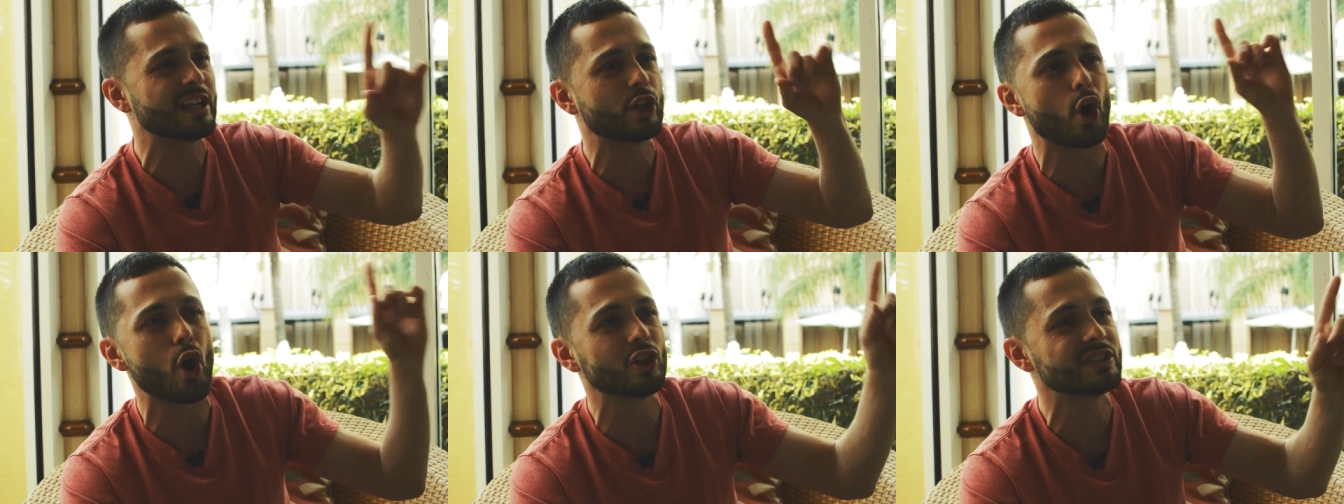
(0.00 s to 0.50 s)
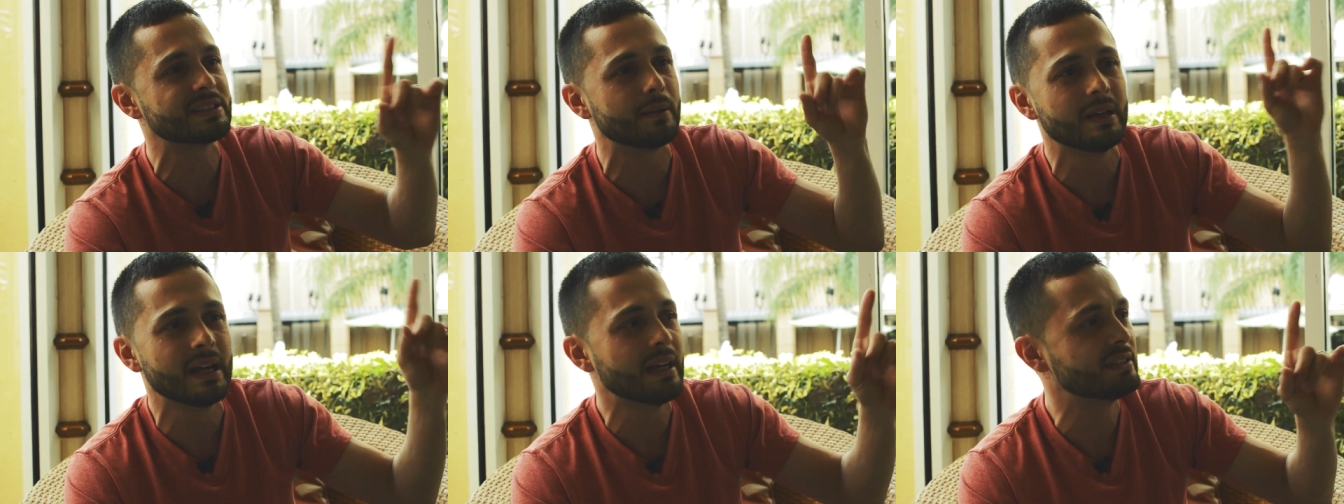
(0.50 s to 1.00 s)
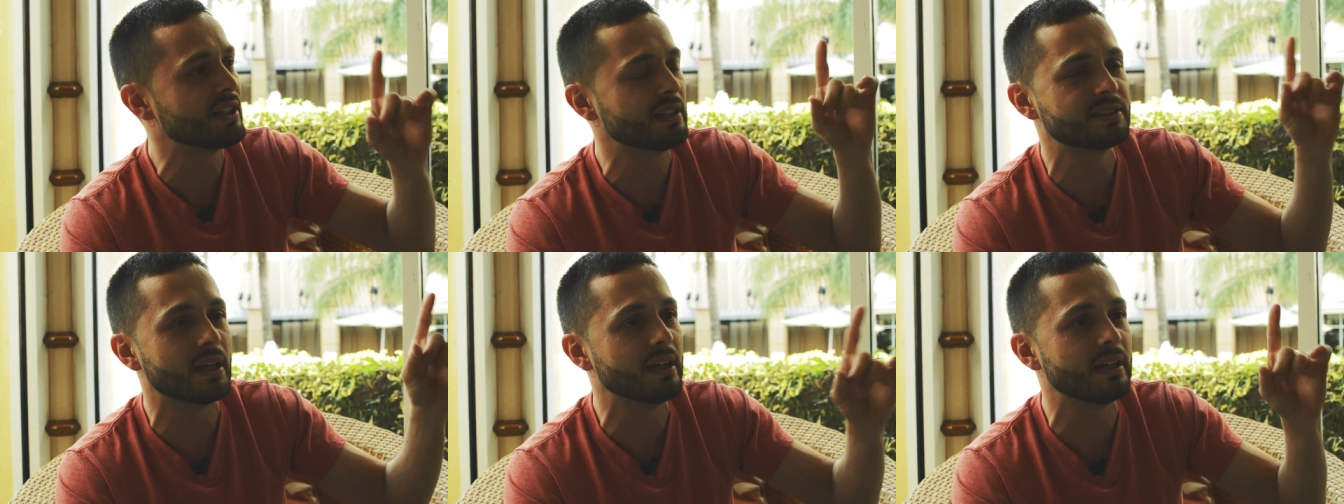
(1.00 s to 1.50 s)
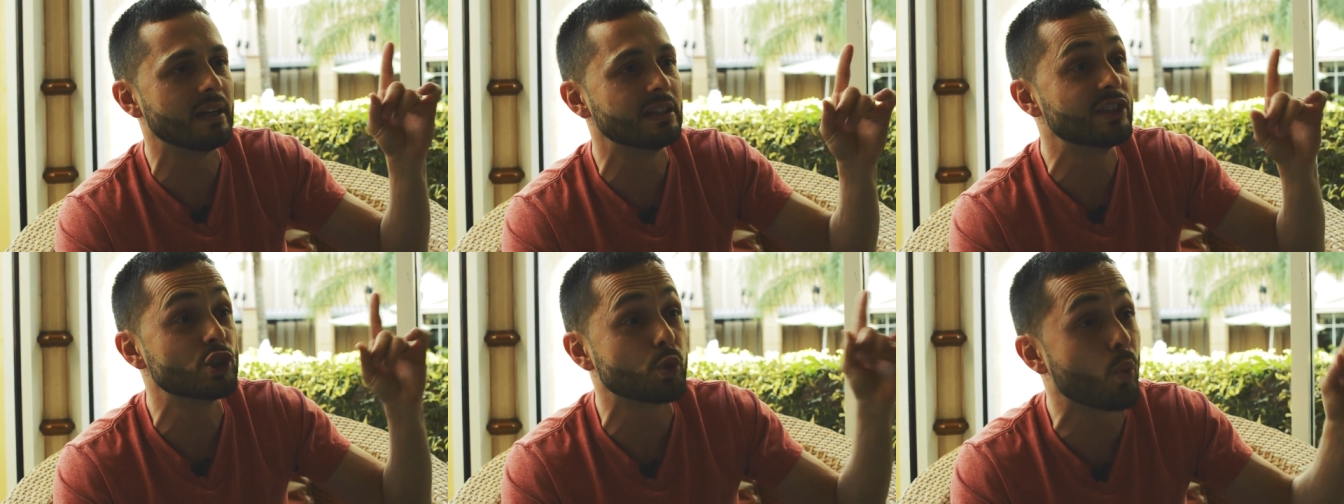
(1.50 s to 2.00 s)
that cause to, to, to uh,
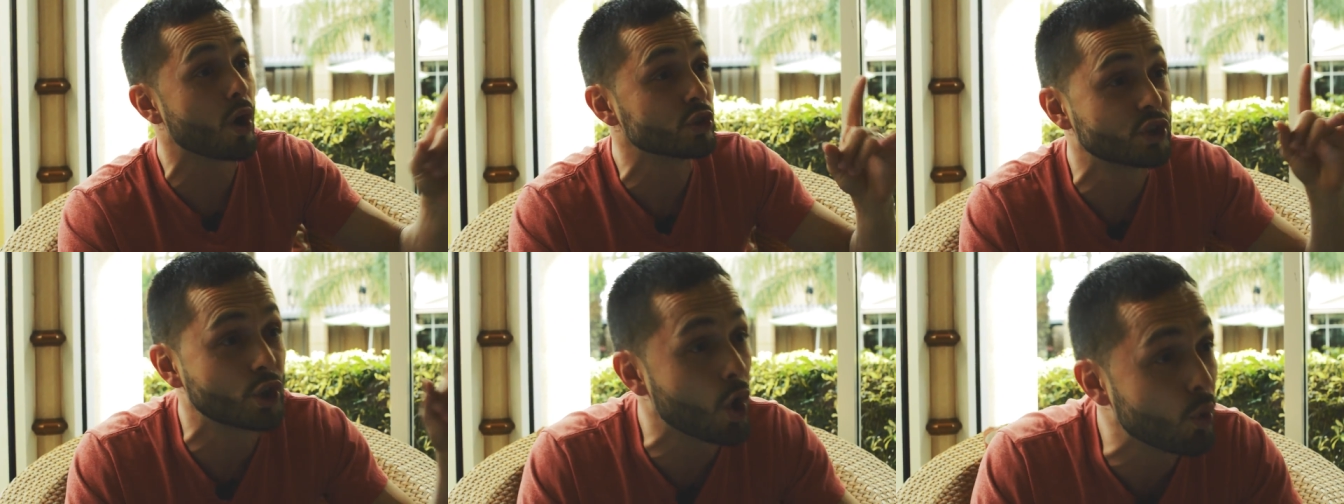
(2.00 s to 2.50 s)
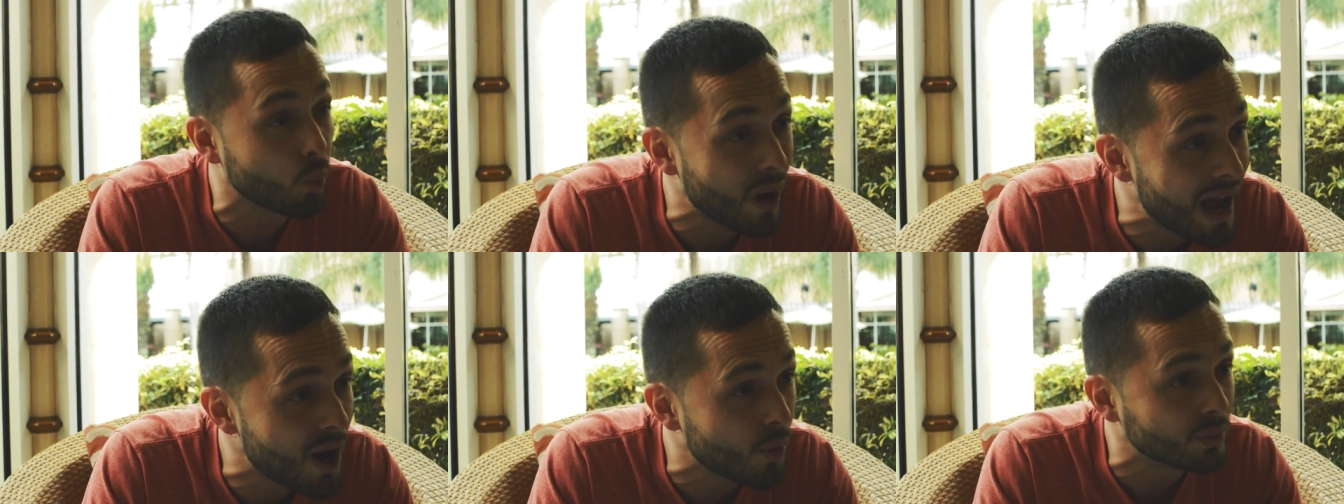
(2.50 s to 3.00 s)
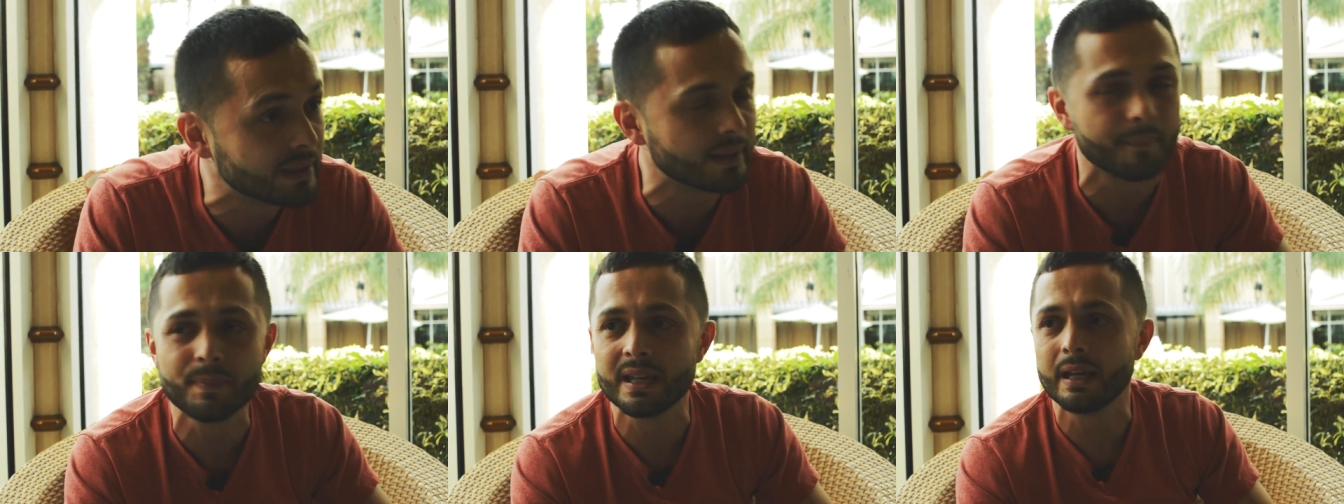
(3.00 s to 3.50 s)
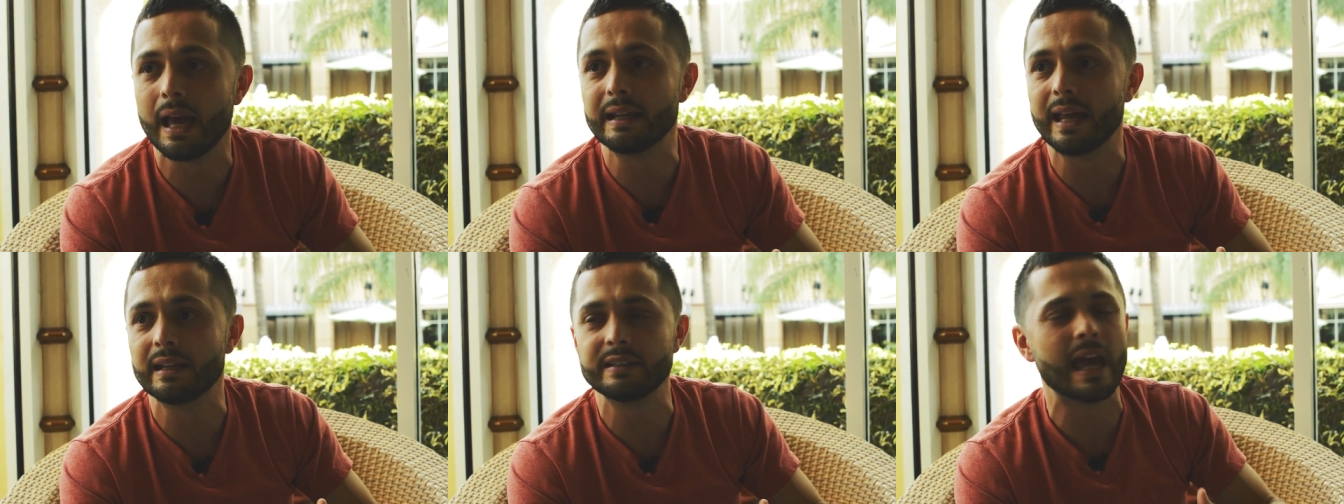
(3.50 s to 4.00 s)
this world to go round and,
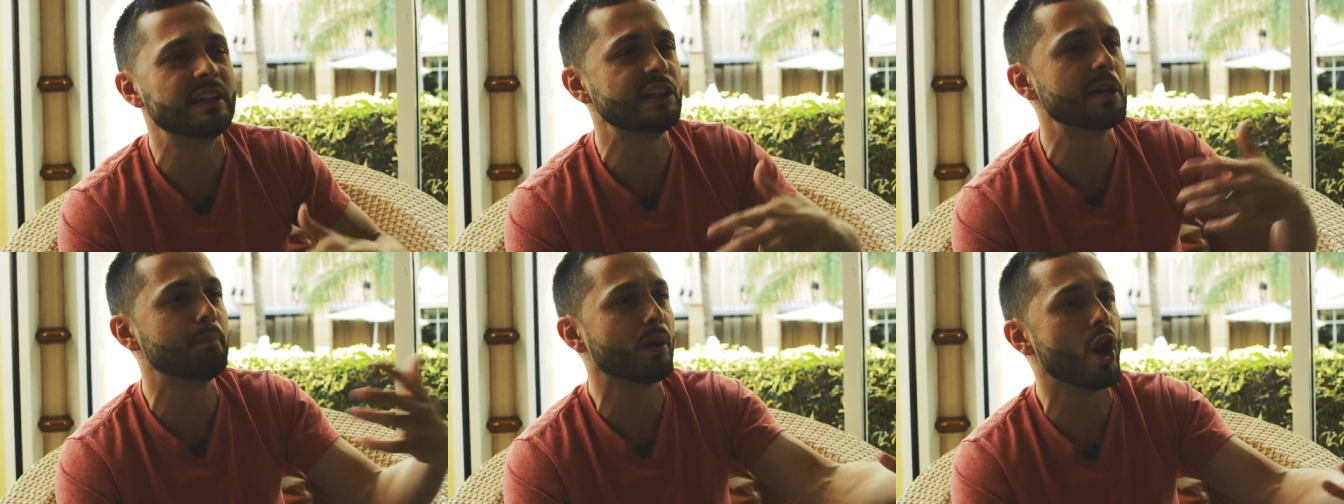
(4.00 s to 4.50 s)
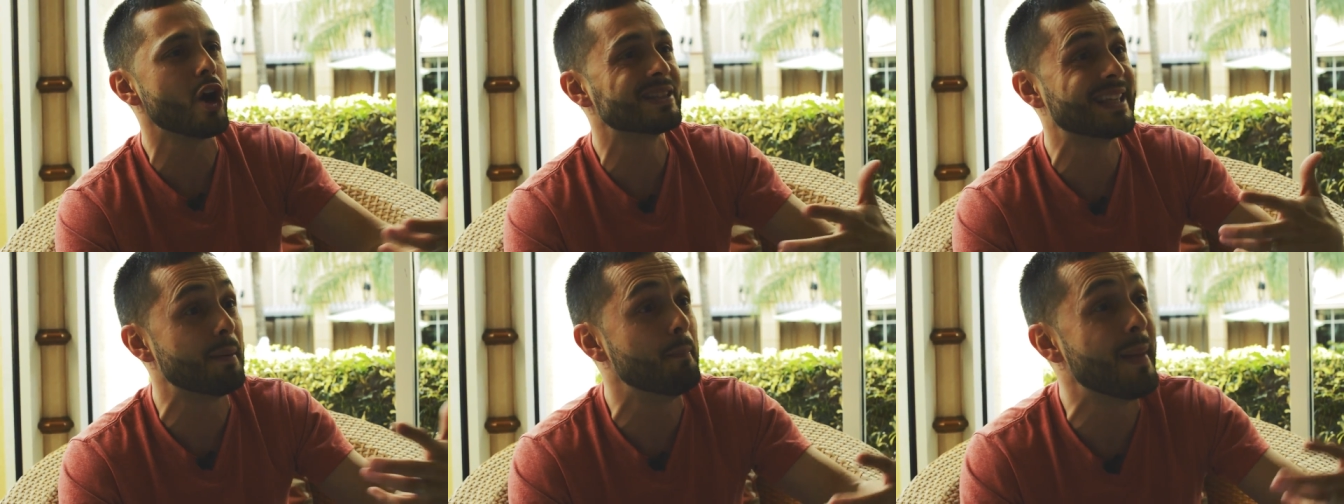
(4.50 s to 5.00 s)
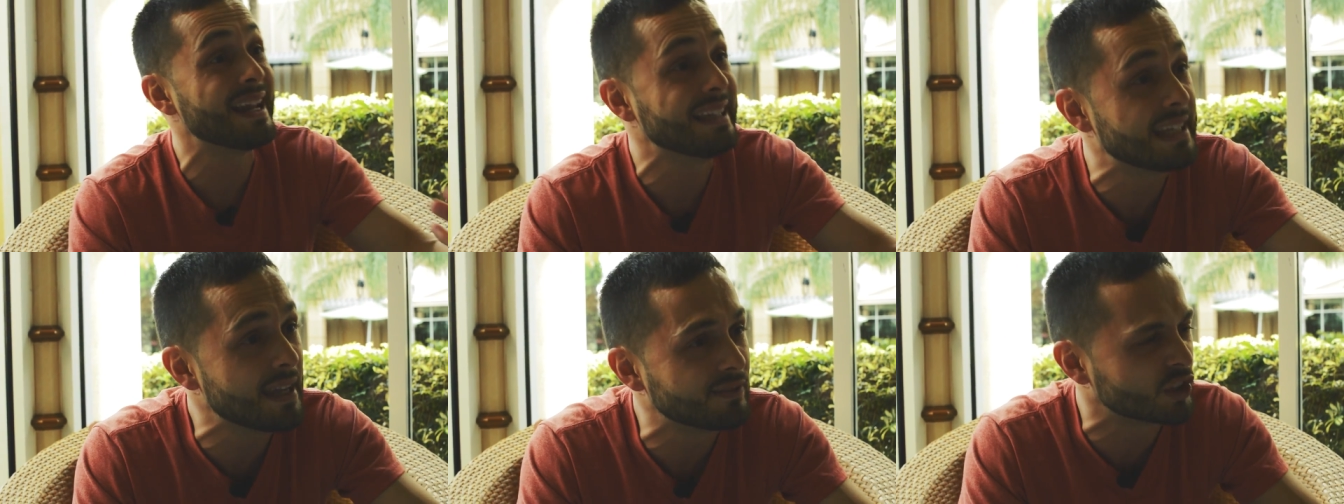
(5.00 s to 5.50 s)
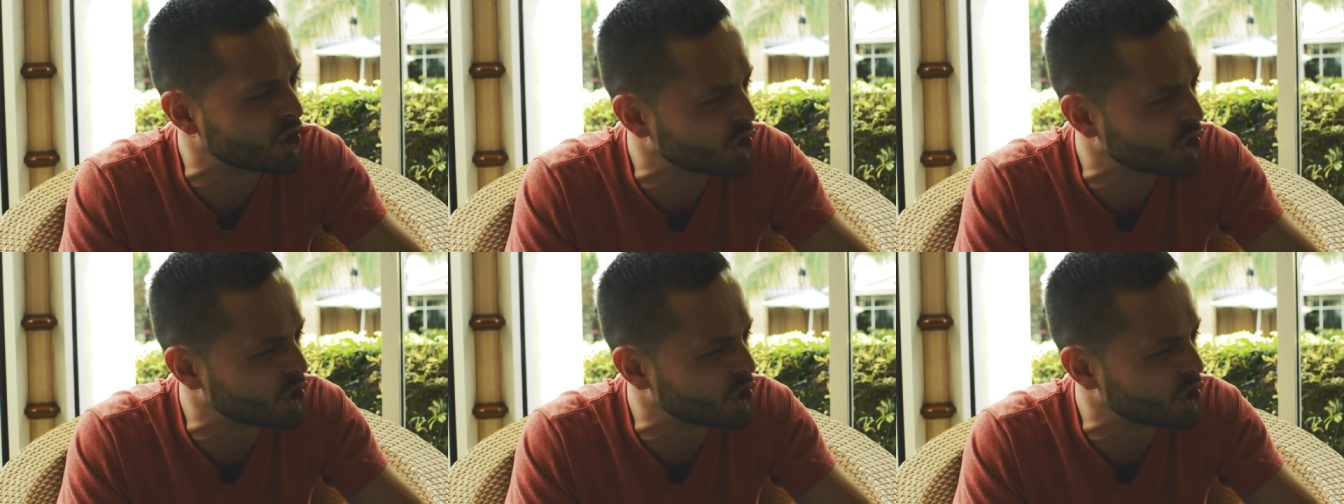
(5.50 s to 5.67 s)
and, and, and the applause that men give, the